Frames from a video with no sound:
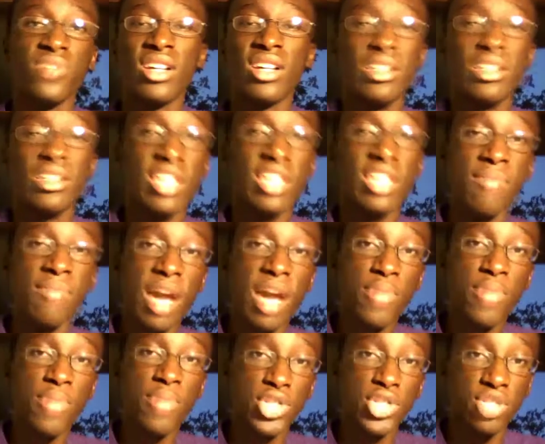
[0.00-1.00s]
in my
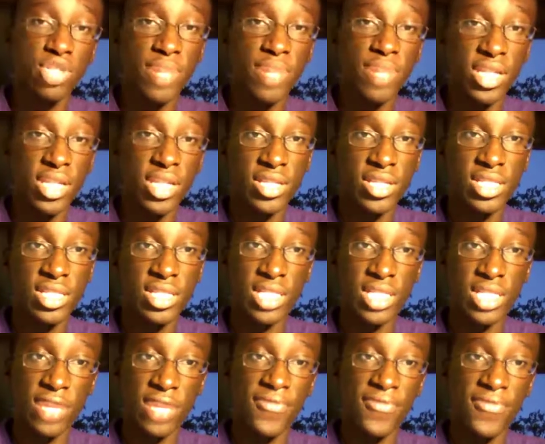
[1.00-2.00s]
personal opinion, this is a
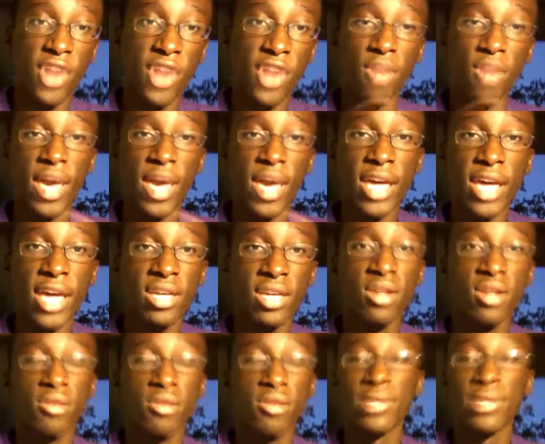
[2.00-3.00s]
fallback
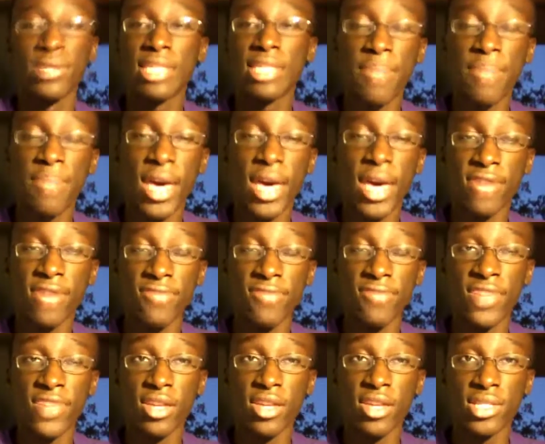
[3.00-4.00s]
or a setback of the
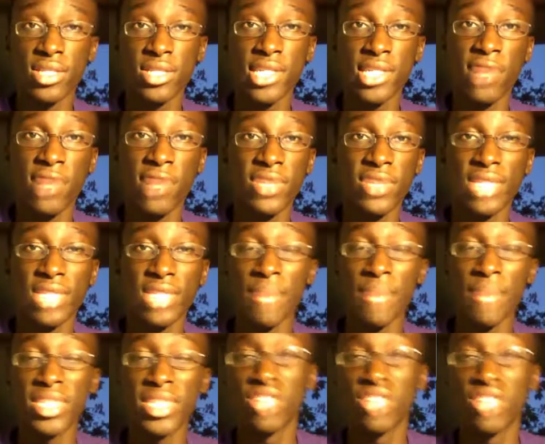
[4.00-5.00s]
Vita itself, because that means
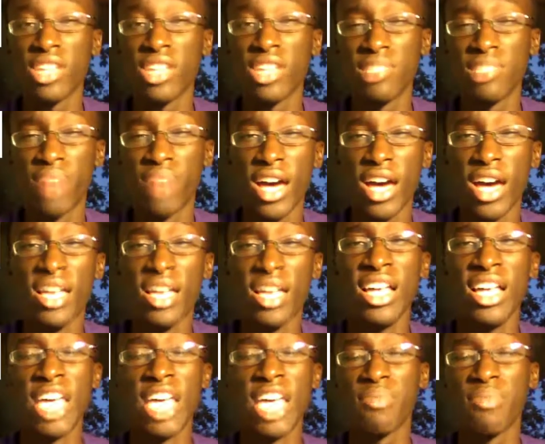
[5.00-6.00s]
that you have to buy
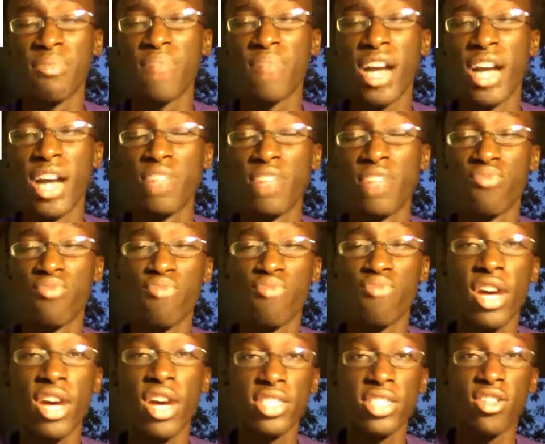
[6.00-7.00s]
a
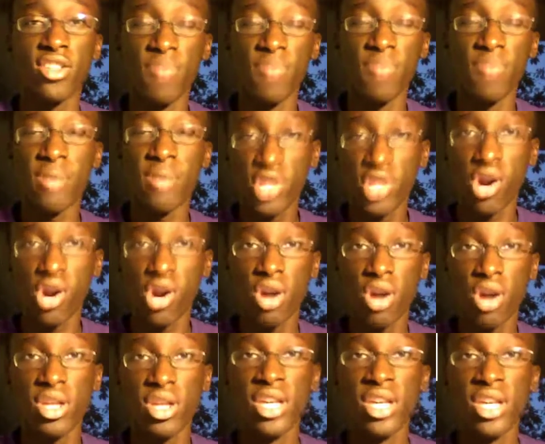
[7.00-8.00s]
proprietary memory card
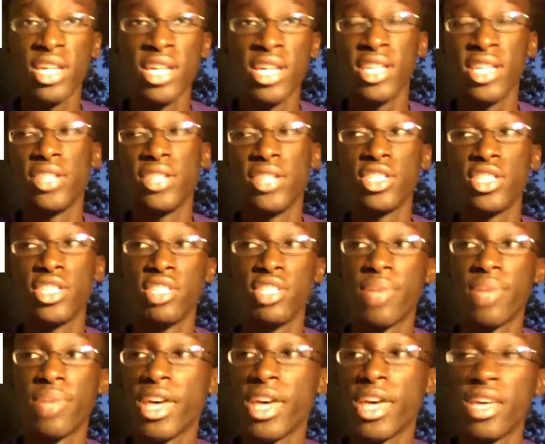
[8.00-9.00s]
in addition to
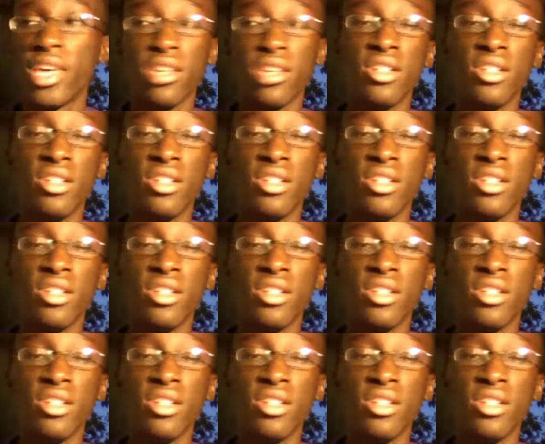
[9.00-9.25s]
paying